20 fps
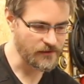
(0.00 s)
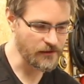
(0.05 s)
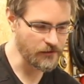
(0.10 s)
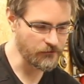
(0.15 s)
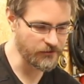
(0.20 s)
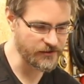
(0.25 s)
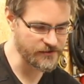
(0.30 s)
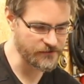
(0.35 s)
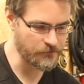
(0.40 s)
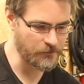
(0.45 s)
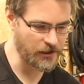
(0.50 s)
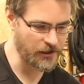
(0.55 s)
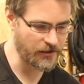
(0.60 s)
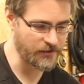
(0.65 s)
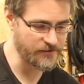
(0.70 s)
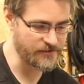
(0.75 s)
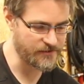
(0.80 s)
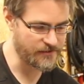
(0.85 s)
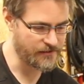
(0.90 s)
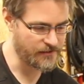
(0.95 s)

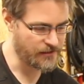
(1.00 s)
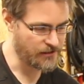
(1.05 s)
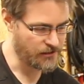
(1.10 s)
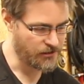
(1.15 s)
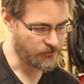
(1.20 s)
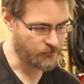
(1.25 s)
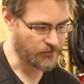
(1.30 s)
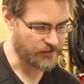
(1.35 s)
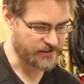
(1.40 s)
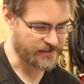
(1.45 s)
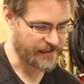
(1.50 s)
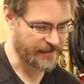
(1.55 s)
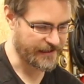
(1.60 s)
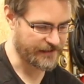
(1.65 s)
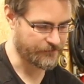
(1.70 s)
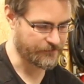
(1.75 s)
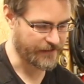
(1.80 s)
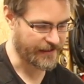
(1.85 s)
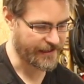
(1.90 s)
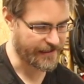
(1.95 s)
reservoirs which
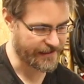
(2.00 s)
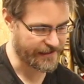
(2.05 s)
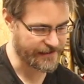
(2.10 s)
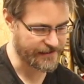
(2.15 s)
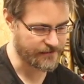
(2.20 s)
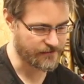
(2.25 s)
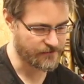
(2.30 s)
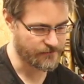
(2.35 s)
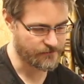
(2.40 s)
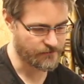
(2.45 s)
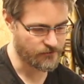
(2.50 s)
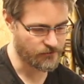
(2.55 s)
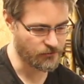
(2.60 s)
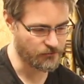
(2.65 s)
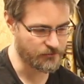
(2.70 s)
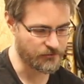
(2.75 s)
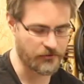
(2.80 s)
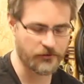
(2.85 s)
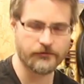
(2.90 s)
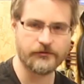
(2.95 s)
have a
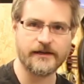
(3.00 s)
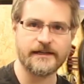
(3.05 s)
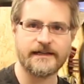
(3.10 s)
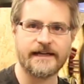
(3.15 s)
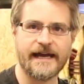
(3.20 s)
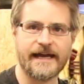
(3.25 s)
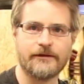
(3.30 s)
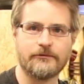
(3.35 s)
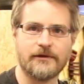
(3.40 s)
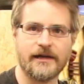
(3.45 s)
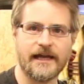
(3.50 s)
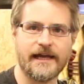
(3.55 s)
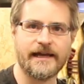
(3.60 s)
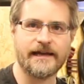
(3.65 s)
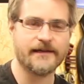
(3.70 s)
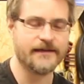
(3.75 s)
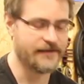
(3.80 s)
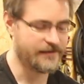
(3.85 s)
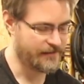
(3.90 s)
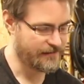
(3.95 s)
normal threaded
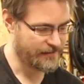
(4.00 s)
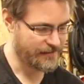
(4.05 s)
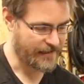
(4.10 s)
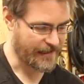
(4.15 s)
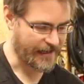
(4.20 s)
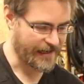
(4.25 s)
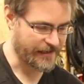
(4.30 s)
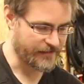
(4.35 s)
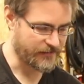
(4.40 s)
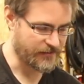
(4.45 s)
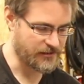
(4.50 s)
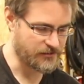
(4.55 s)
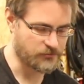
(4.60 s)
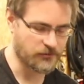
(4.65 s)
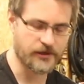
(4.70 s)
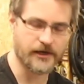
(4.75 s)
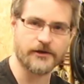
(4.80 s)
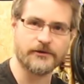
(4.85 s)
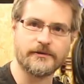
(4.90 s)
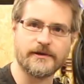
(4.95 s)
outlet, and these will
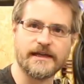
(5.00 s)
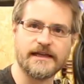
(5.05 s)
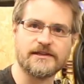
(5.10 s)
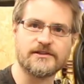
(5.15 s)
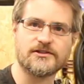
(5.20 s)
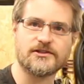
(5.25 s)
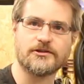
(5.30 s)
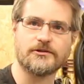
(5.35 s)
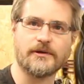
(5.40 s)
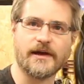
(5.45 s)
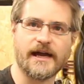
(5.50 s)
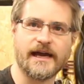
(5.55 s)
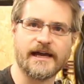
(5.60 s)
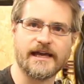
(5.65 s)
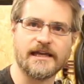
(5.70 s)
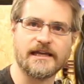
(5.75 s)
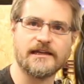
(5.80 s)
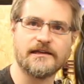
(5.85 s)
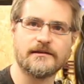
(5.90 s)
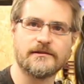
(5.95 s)
go into
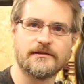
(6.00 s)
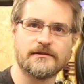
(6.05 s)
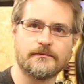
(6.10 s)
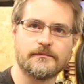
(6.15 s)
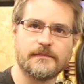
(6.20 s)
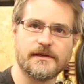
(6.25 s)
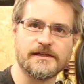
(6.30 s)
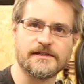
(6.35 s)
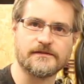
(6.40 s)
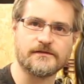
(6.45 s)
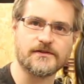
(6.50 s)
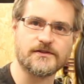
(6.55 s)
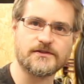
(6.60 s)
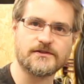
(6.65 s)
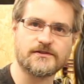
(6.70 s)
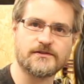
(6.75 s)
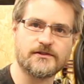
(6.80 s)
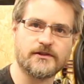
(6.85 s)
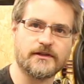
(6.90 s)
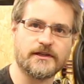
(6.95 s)
a piece of
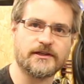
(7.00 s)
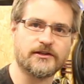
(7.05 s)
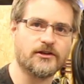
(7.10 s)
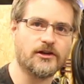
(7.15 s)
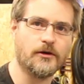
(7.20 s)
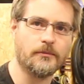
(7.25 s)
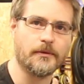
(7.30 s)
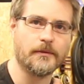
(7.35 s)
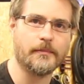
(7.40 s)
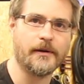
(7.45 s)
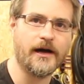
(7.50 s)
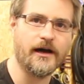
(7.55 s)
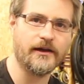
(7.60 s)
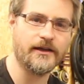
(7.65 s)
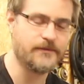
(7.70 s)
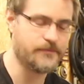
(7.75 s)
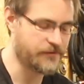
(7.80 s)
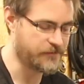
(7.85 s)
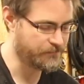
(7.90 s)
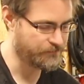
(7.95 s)
solid copper
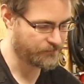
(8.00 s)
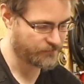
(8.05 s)
pipe,